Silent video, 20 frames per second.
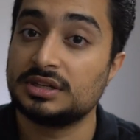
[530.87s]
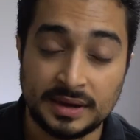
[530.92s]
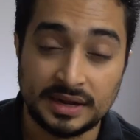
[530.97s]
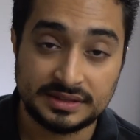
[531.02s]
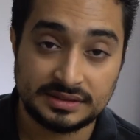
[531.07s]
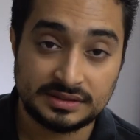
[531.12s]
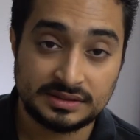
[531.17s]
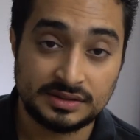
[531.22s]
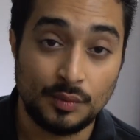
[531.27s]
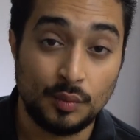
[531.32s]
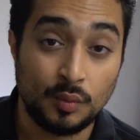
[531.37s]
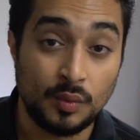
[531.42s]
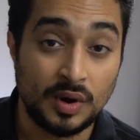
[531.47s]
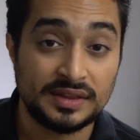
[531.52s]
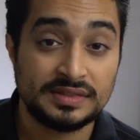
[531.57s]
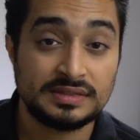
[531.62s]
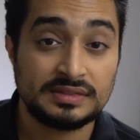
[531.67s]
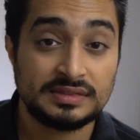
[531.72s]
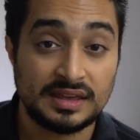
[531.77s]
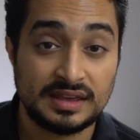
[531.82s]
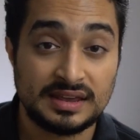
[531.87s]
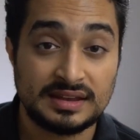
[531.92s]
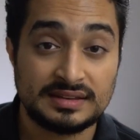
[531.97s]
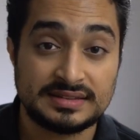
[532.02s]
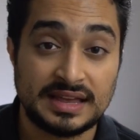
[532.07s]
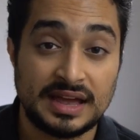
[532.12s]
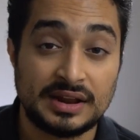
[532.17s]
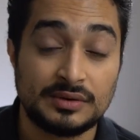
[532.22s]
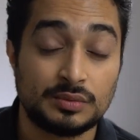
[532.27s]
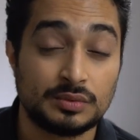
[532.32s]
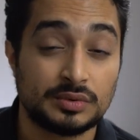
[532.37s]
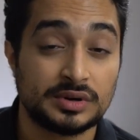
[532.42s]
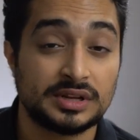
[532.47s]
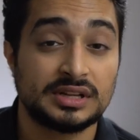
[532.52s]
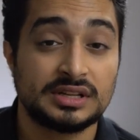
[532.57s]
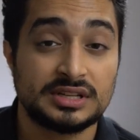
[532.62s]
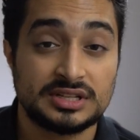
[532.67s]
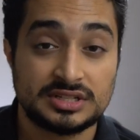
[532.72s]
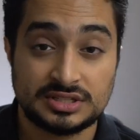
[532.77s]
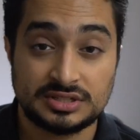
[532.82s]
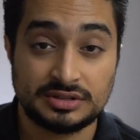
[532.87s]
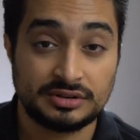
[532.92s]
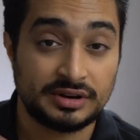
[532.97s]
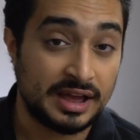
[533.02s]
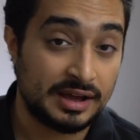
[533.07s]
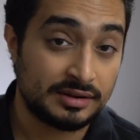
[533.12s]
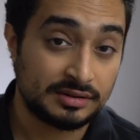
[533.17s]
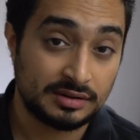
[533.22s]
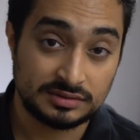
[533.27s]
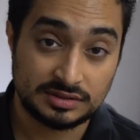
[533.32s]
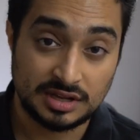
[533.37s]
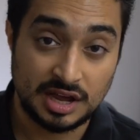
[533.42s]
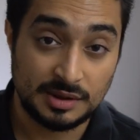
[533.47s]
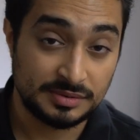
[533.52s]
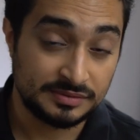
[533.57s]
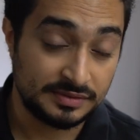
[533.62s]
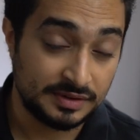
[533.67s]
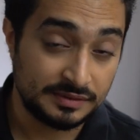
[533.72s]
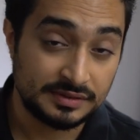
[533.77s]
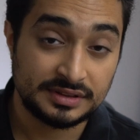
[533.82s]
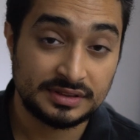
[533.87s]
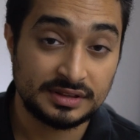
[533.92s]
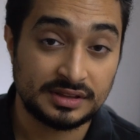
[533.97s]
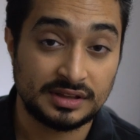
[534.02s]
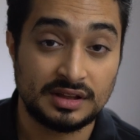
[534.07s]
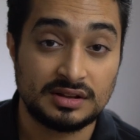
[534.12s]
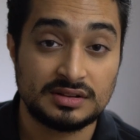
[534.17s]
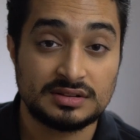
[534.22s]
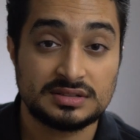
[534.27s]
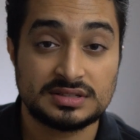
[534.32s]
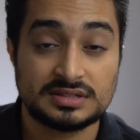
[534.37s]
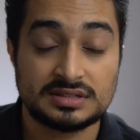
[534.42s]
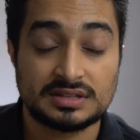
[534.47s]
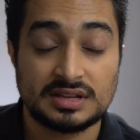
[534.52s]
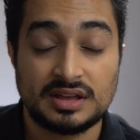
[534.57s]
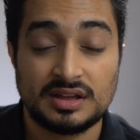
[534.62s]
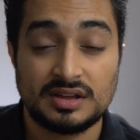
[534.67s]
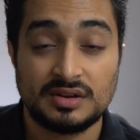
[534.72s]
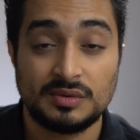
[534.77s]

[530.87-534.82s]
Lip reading: But the one thing that really stood out on top of everything else